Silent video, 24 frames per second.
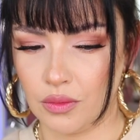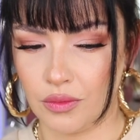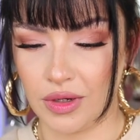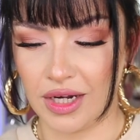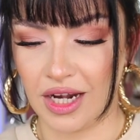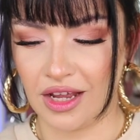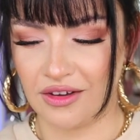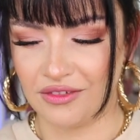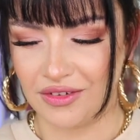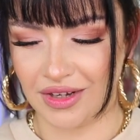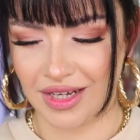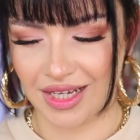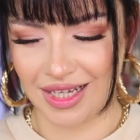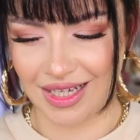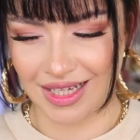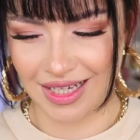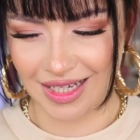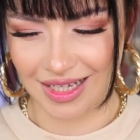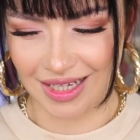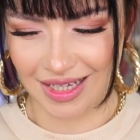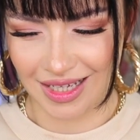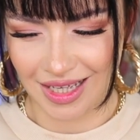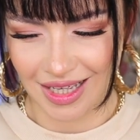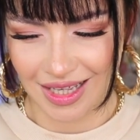whatever.
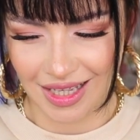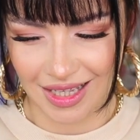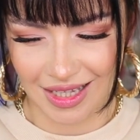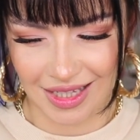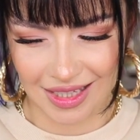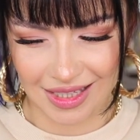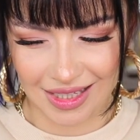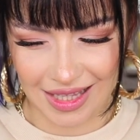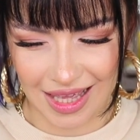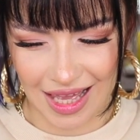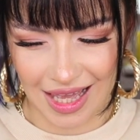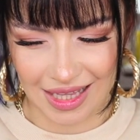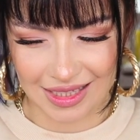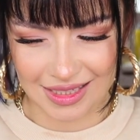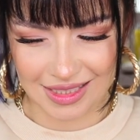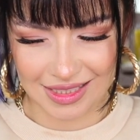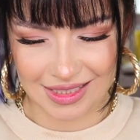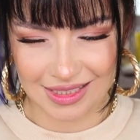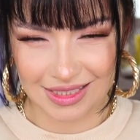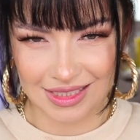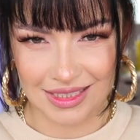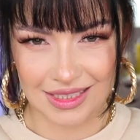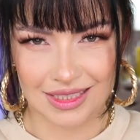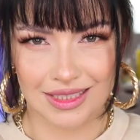Yeah,
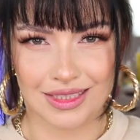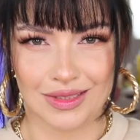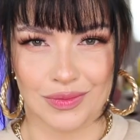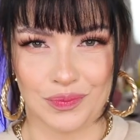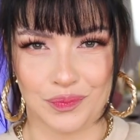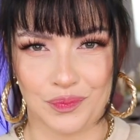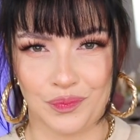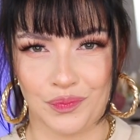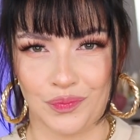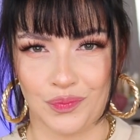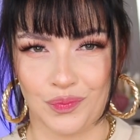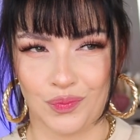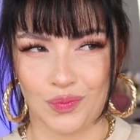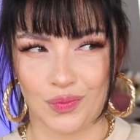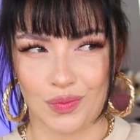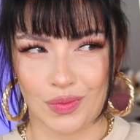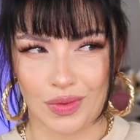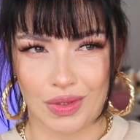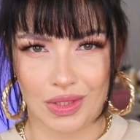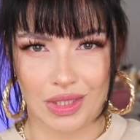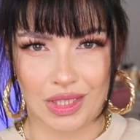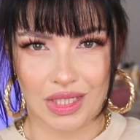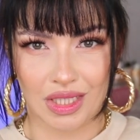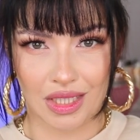this is
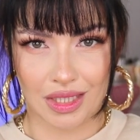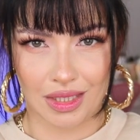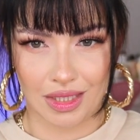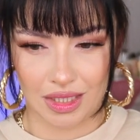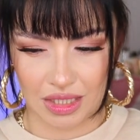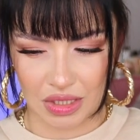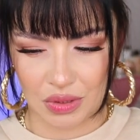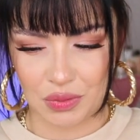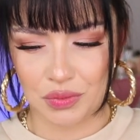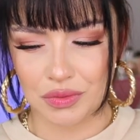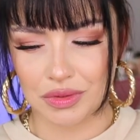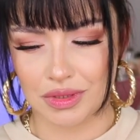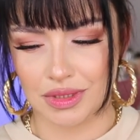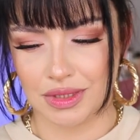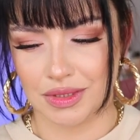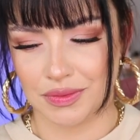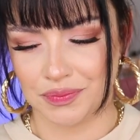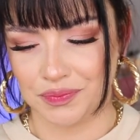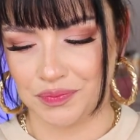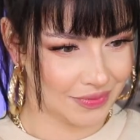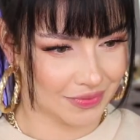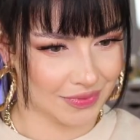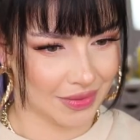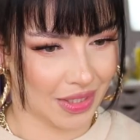cute.
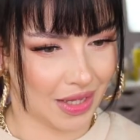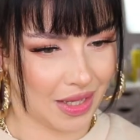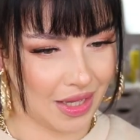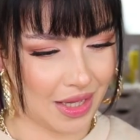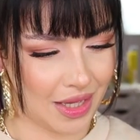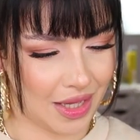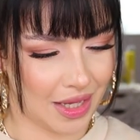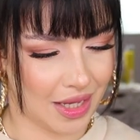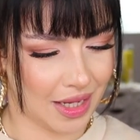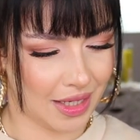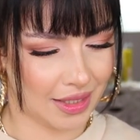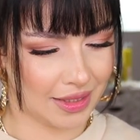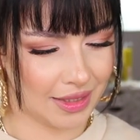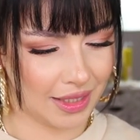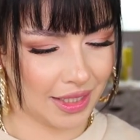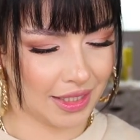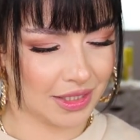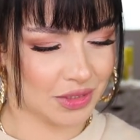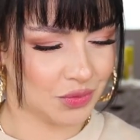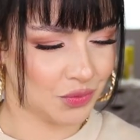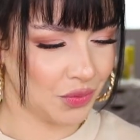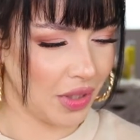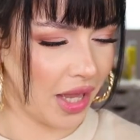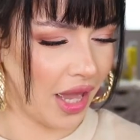
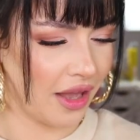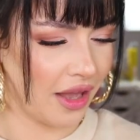Next we